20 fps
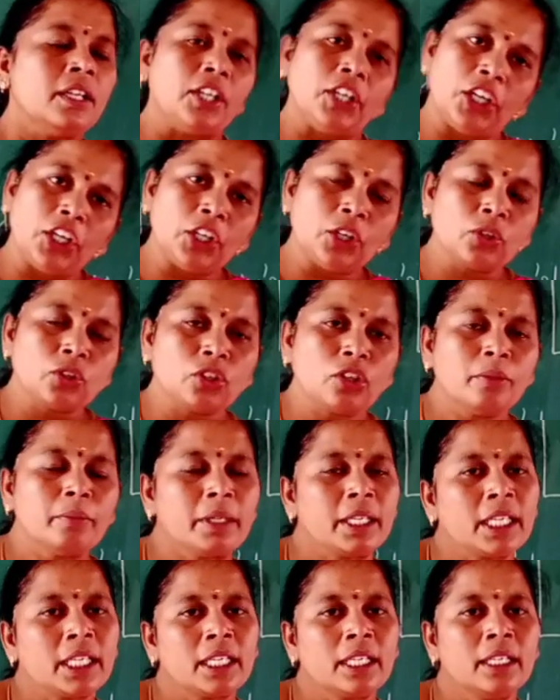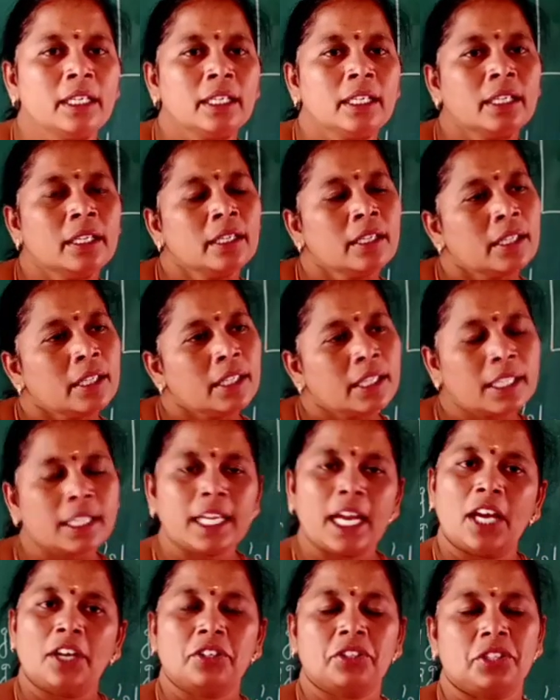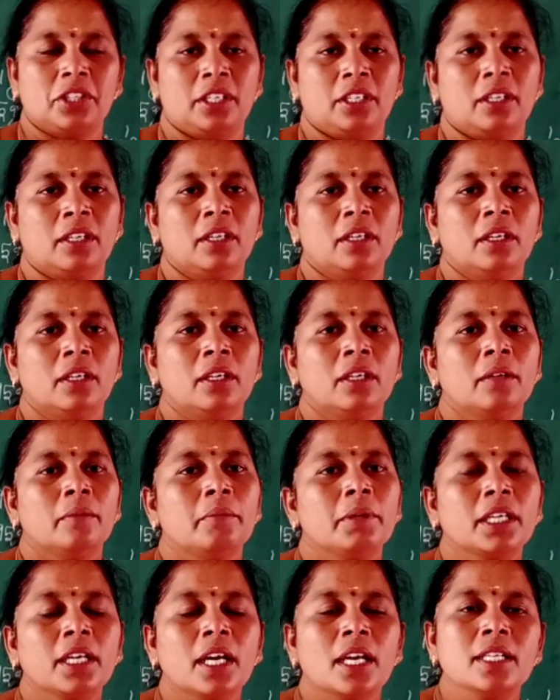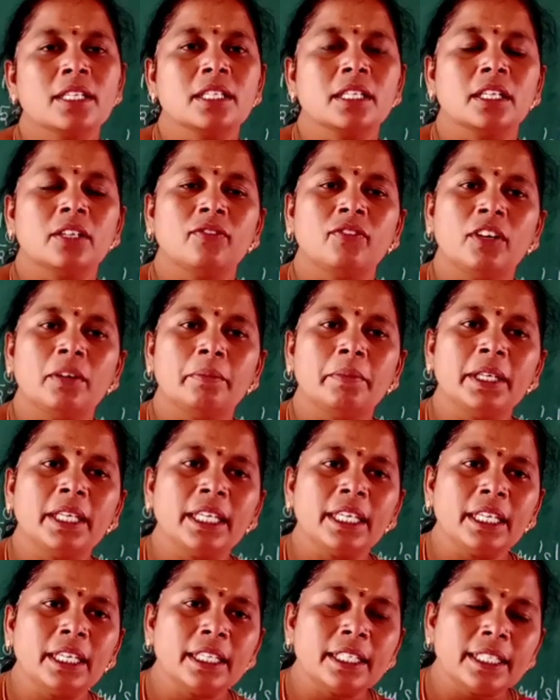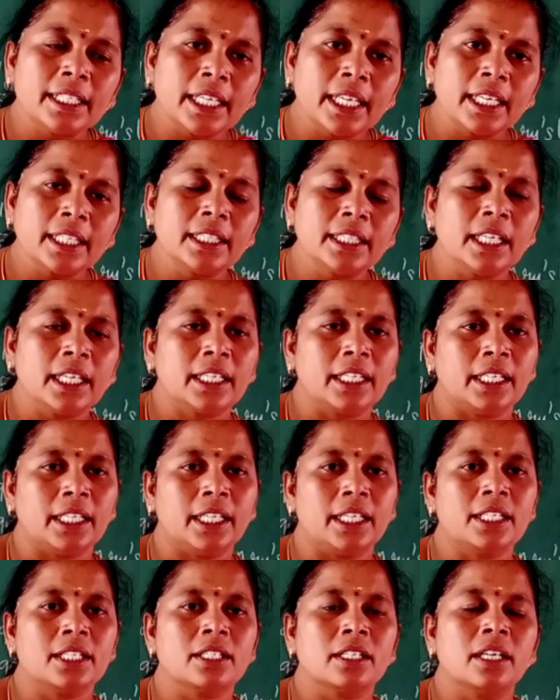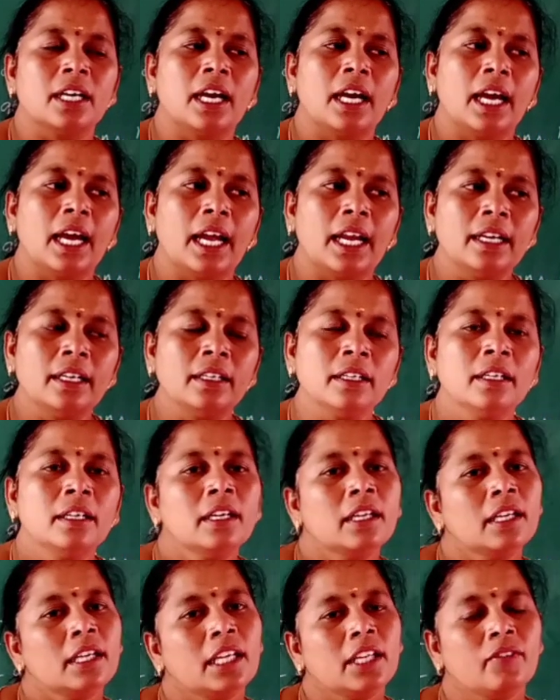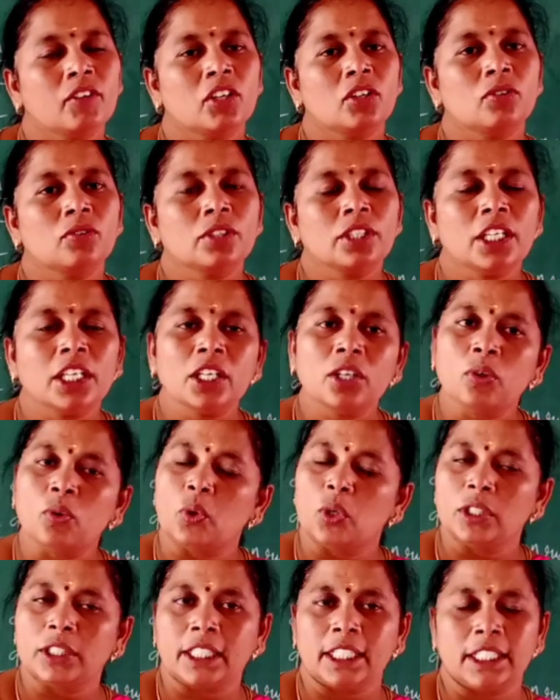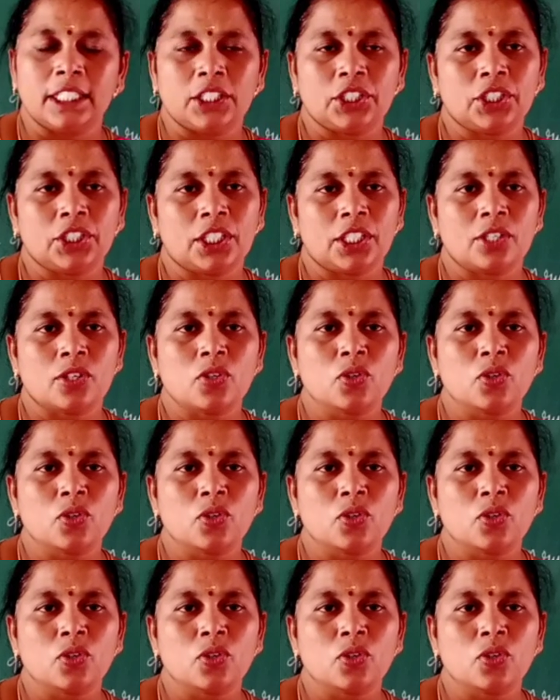endothermic reaction, because it will be take the heat and even on the cold condition.